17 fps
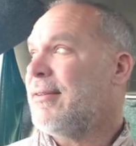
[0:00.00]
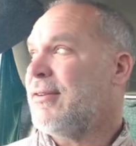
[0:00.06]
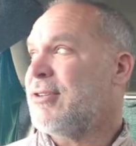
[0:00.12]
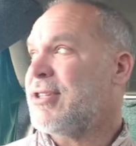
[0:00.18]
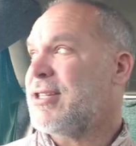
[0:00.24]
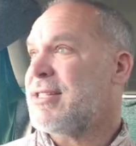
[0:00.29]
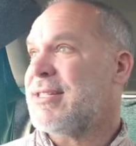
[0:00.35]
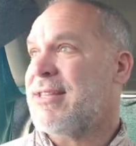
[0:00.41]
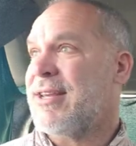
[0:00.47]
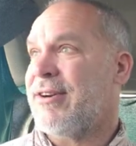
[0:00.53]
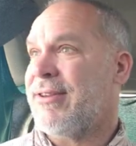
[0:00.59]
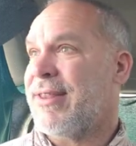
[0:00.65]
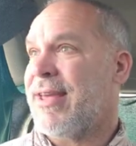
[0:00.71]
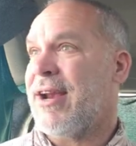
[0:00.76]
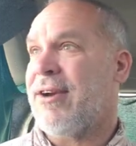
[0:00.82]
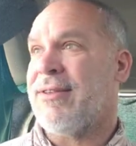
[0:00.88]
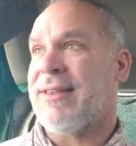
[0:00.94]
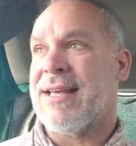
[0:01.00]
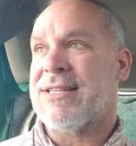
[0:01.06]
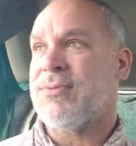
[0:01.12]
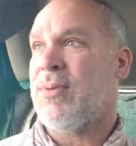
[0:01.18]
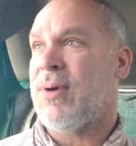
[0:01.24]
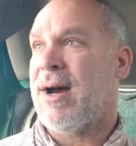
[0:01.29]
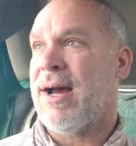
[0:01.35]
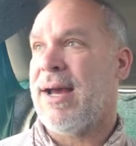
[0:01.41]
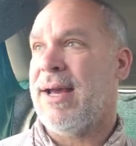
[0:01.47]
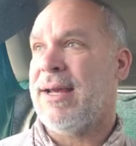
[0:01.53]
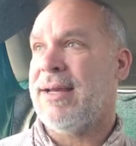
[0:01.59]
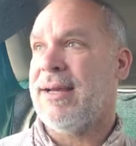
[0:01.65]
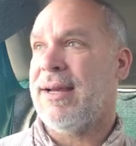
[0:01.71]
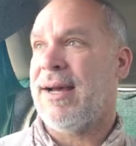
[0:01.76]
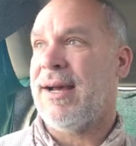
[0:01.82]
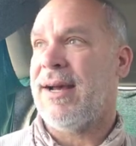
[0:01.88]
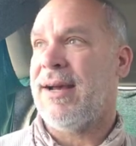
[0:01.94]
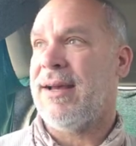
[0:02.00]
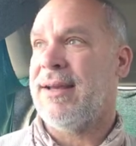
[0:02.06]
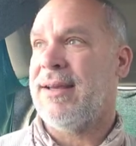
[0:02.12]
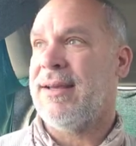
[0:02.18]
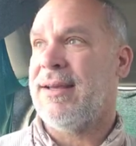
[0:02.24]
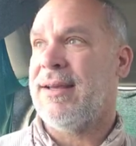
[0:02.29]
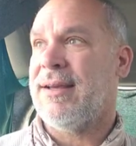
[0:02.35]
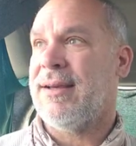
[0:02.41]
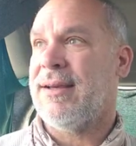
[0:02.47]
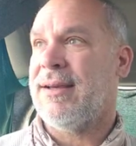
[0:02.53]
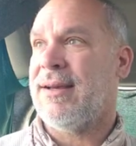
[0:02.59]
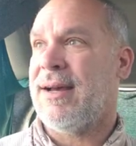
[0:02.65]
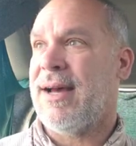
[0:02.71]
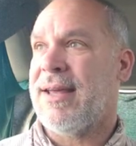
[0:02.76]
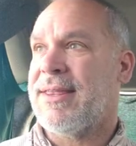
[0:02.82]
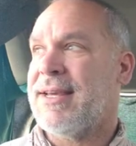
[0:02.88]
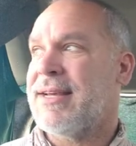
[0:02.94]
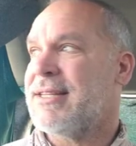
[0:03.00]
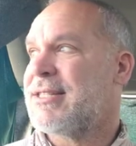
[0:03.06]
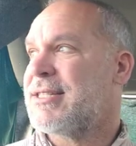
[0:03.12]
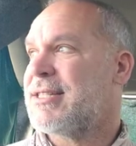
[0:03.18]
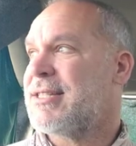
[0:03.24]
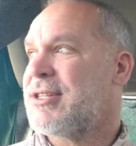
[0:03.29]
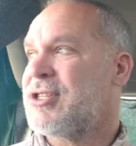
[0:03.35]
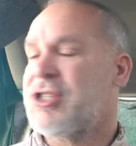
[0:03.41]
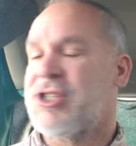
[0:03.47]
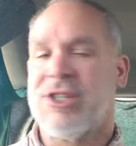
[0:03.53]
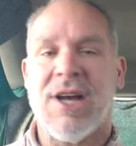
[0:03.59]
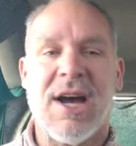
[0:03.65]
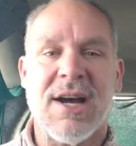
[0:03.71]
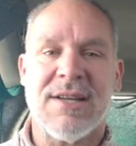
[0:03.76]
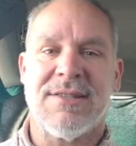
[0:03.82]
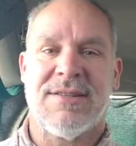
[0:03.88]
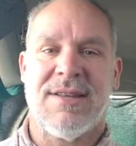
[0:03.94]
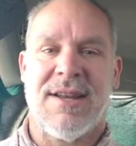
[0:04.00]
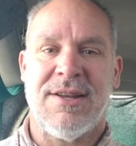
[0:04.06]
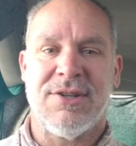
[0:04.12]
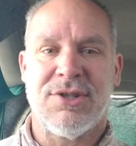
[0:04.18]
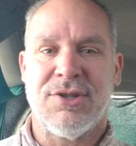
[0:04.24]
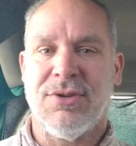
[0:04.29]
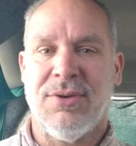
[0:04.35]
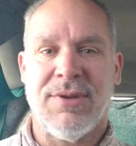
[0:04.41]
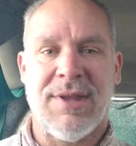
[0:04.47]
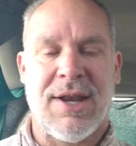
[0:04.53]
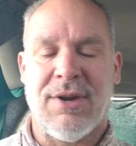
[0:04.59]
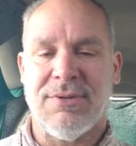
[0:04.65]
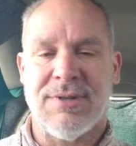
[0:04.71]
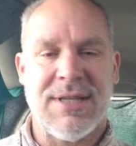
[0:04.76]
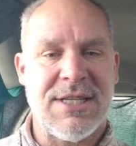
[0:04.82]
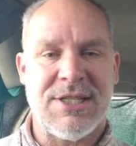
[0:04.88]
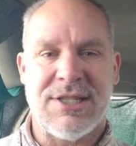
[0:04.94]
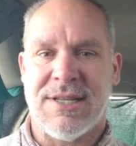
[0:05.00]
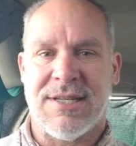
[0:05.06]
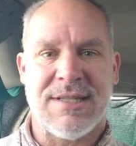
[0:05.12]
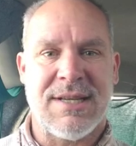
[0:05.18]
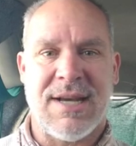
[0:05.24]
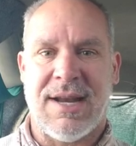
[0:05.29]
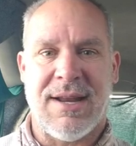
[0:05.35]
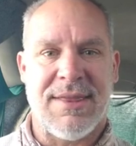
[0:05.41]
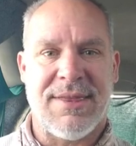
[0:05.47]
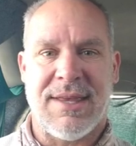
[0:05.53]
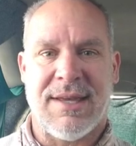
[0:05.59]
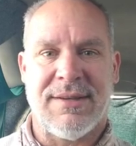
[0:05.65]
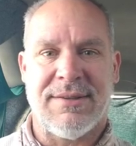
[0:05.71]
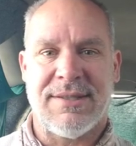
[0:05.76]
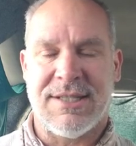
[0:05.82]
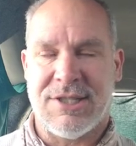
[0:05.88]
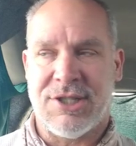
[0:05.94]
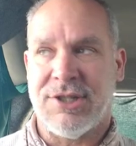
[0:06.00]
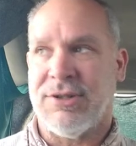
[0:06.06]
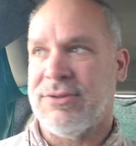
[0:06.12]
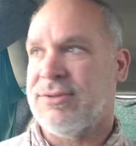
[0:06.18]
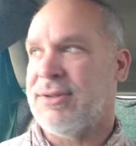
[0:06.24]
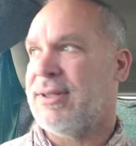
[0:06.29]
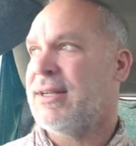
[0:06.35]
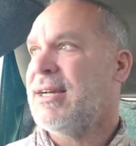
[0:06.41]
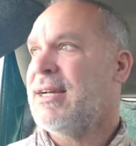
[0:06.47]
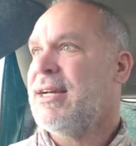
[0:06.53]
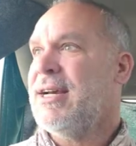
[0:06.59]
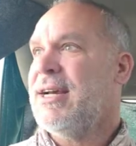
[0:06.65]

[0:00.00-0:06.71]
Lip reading: They're there. That's why I think it sucks that in school they don't teach this kind of thing to children.